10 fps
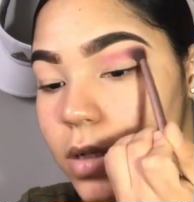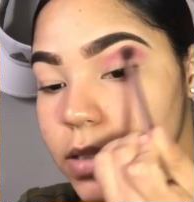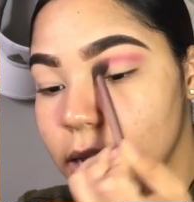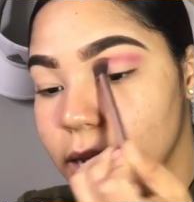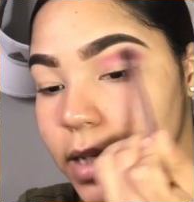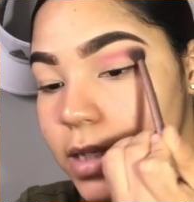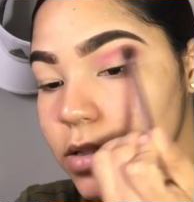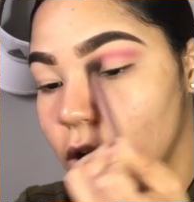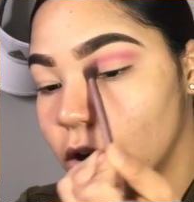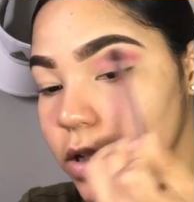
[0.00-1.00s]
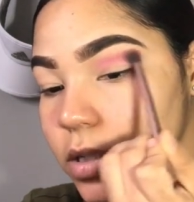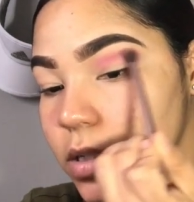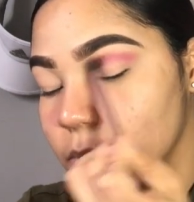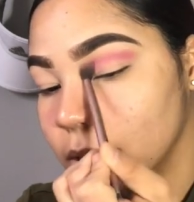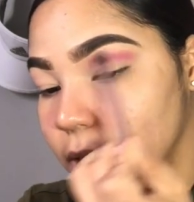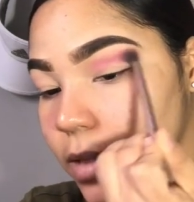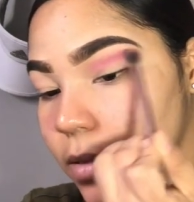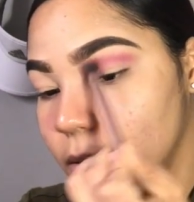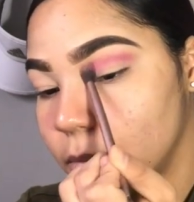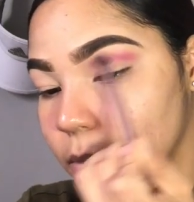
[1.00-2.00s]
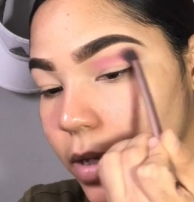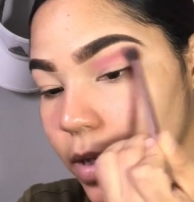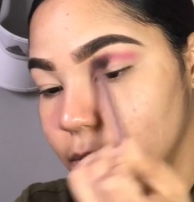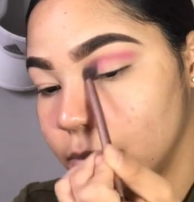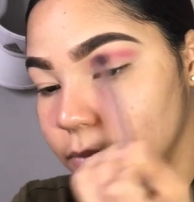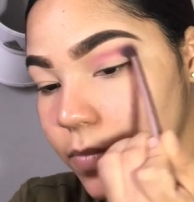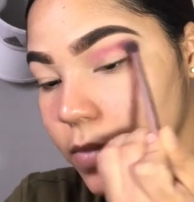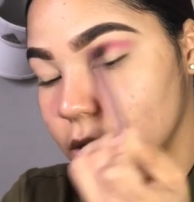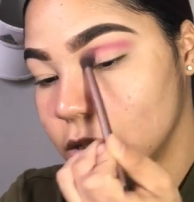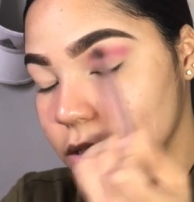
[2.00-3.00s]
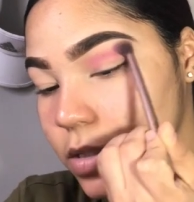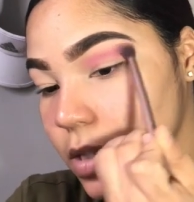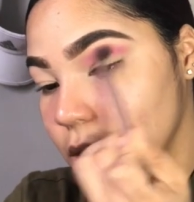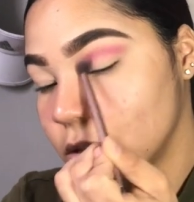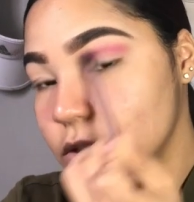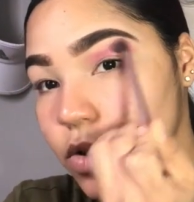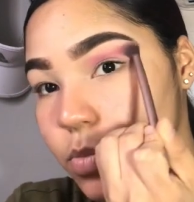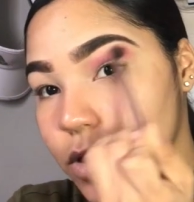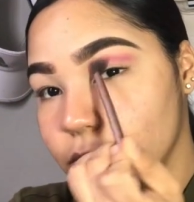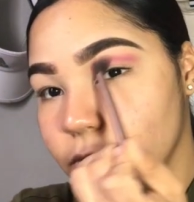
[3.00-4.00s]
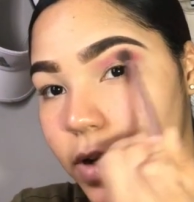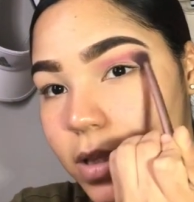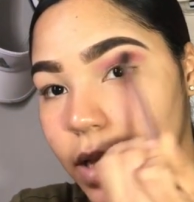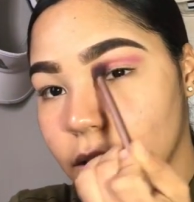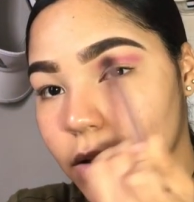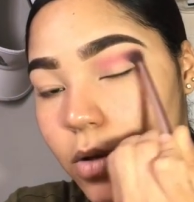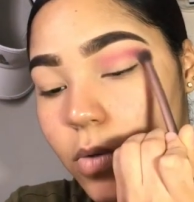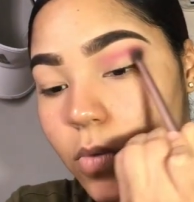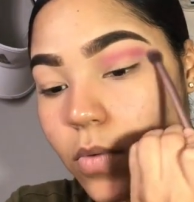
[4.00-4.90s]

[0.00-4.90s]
It's like it gets harder to blend, but it looks so beautiful at the end though.